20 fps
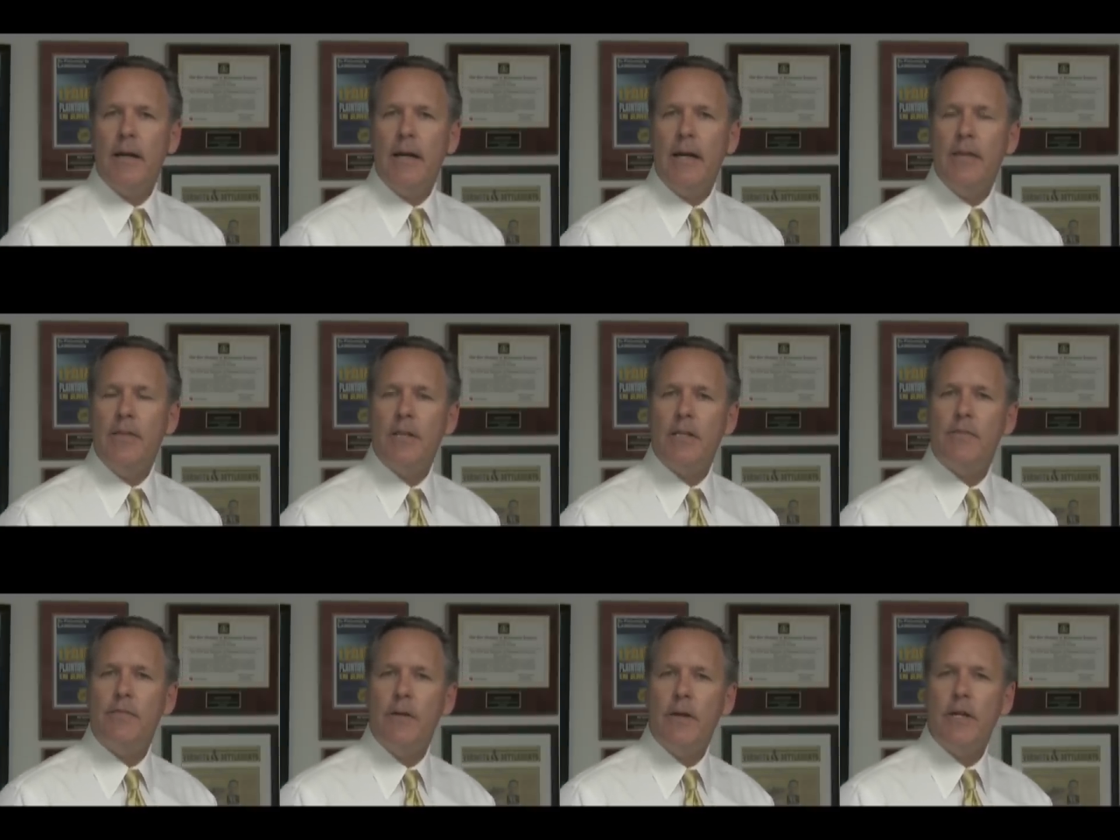In
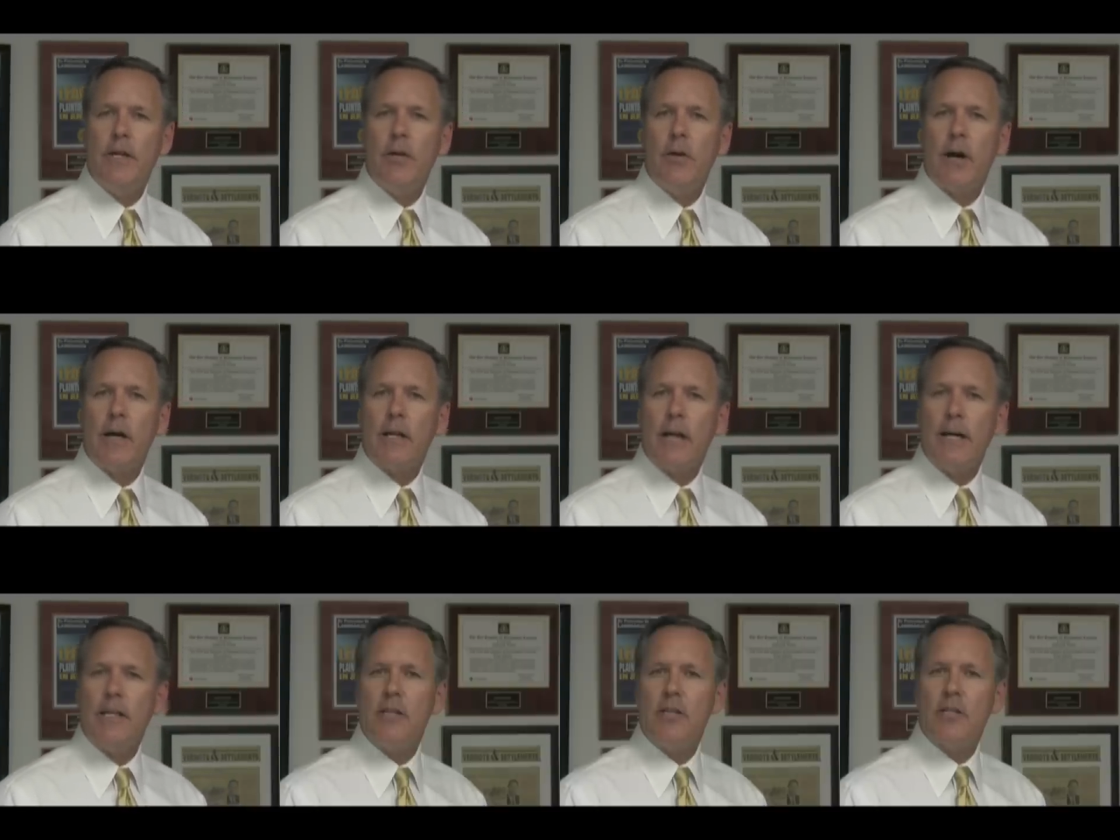this video, I'd
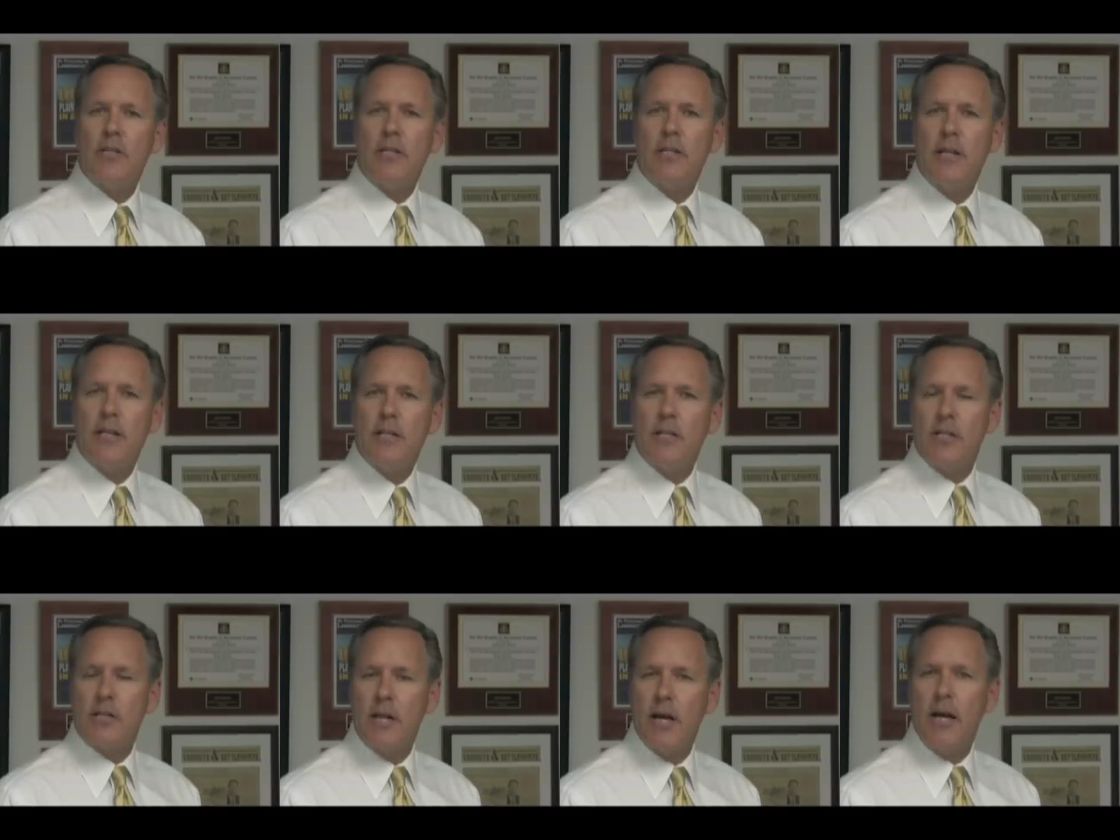like to
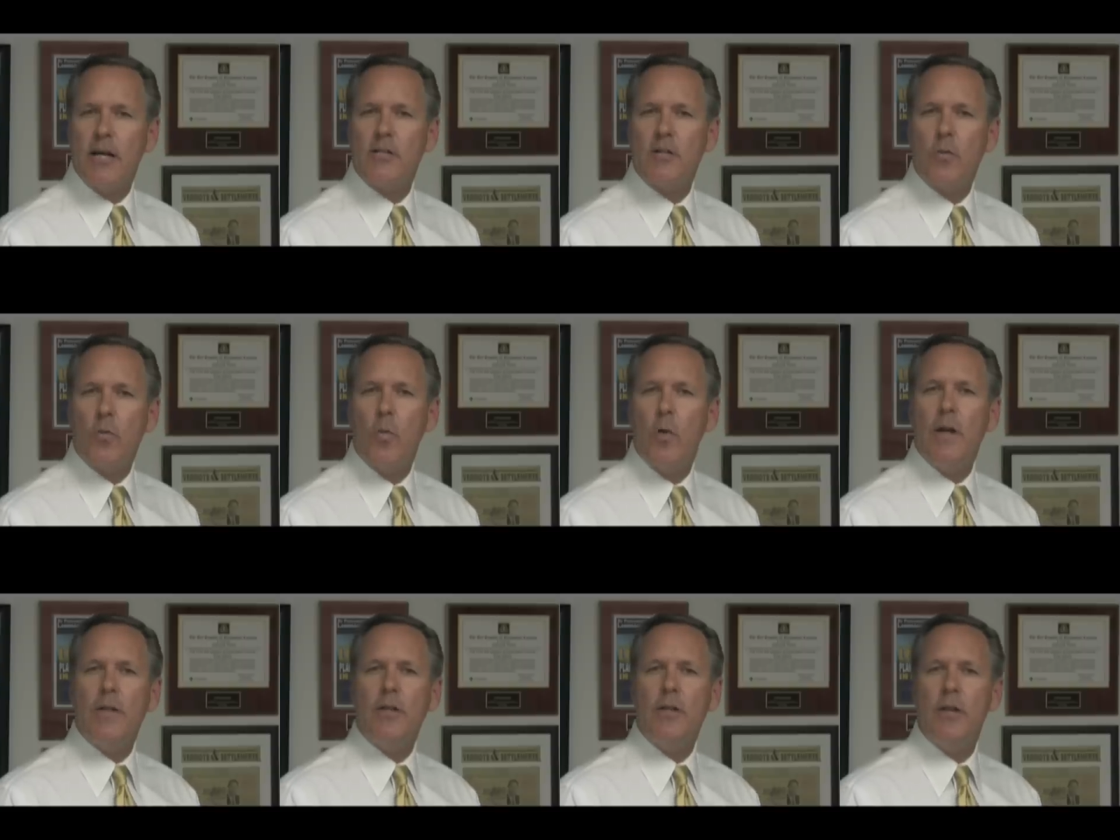discuss
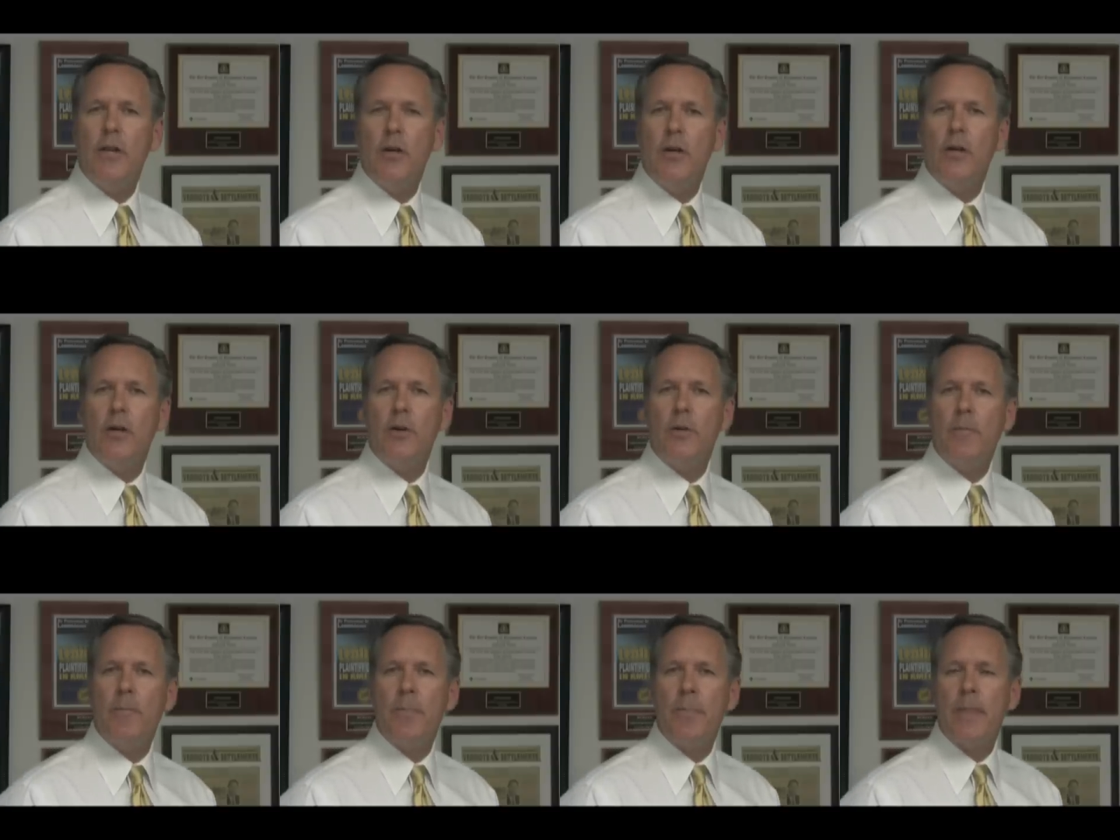with
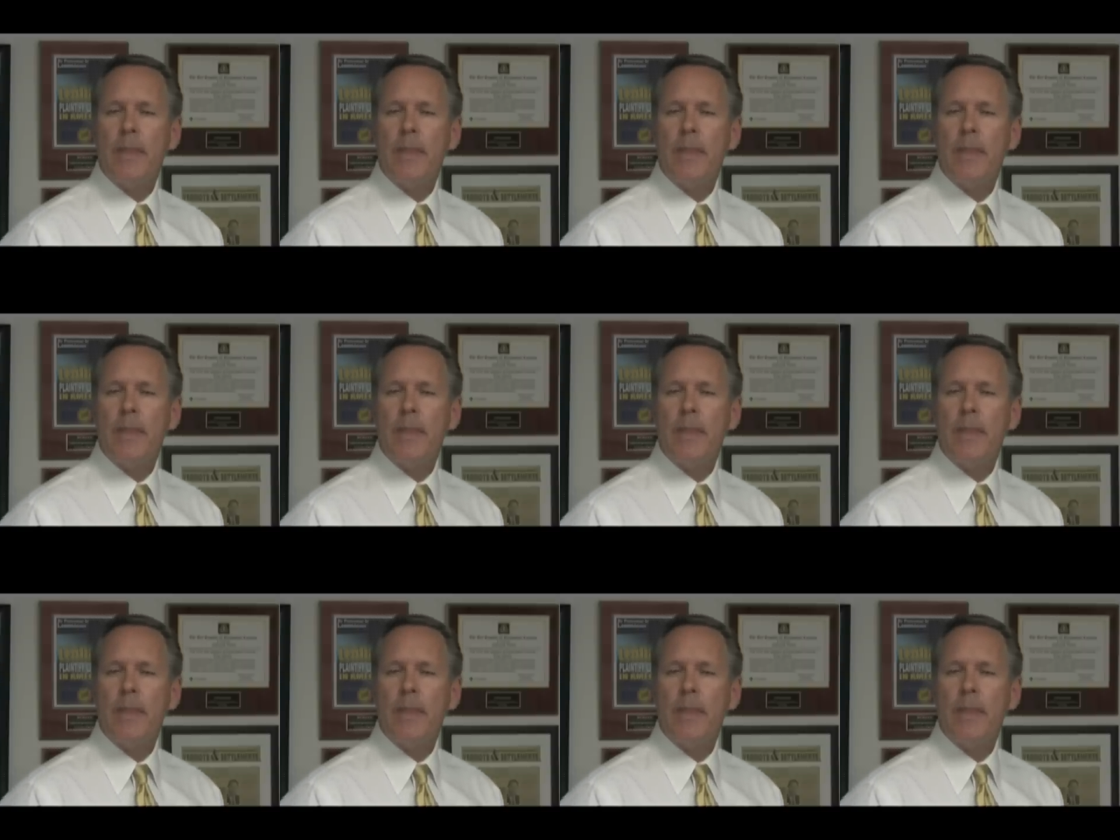you